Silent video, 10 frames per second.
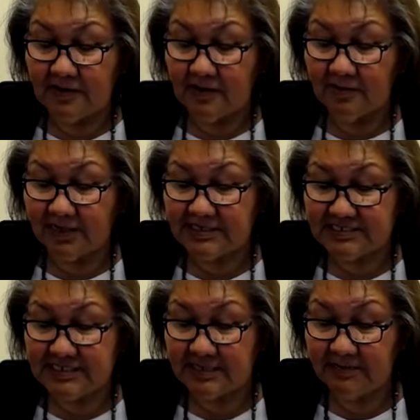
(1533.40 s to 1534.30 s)
You know, my
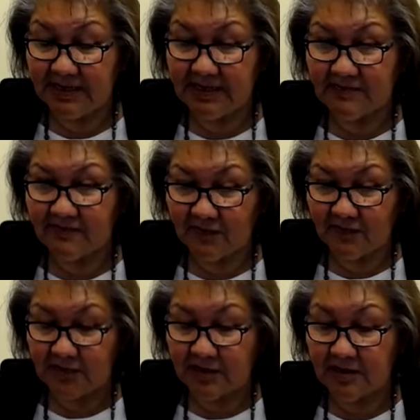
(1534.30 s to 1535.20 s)
son made
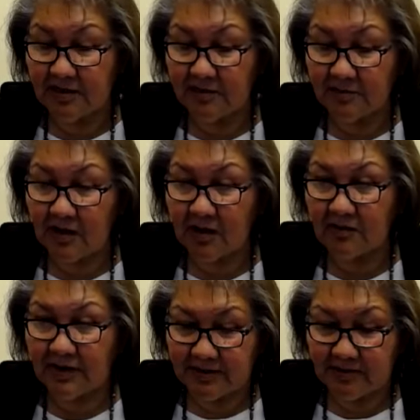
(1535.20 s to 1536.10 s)
for um,
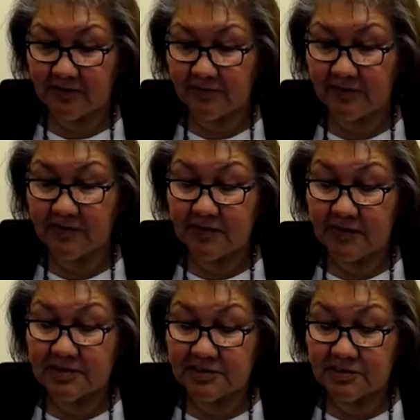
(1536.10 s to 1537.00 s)
Colorado
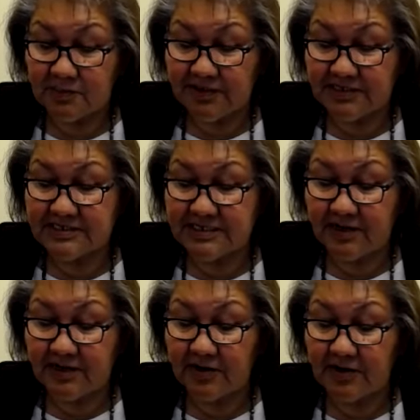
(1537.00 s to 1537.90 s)
Springs.
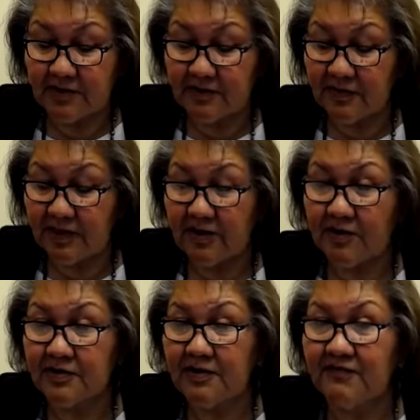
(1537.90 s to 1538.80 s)
They are they
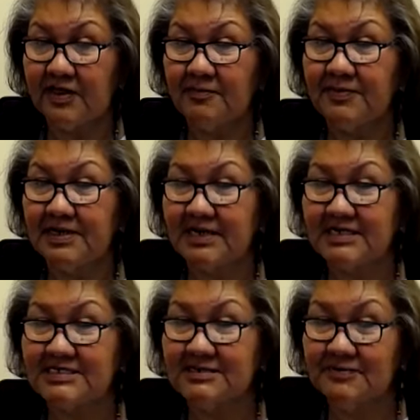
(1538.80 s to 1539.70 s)
are developing an
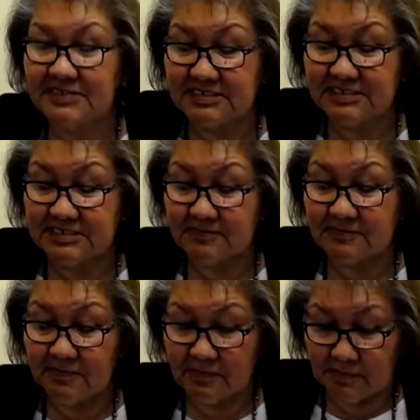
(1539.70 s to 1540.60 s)
exhibit
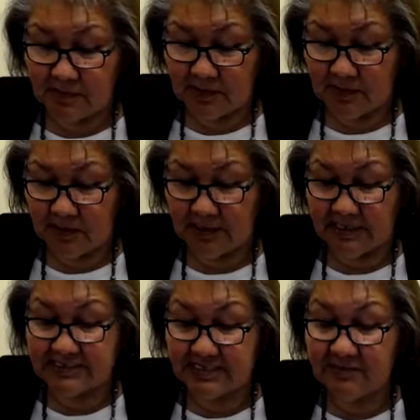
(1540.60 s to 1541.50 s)
system, an
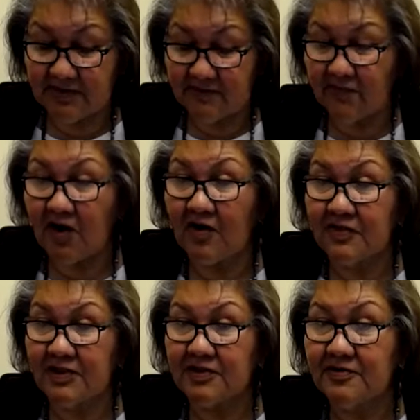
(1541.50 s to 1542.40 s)
exhibit for,
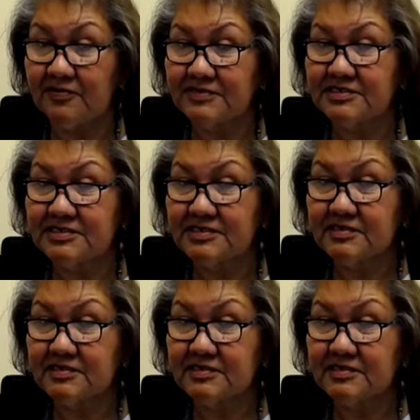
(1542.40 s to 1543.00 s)
on the Utes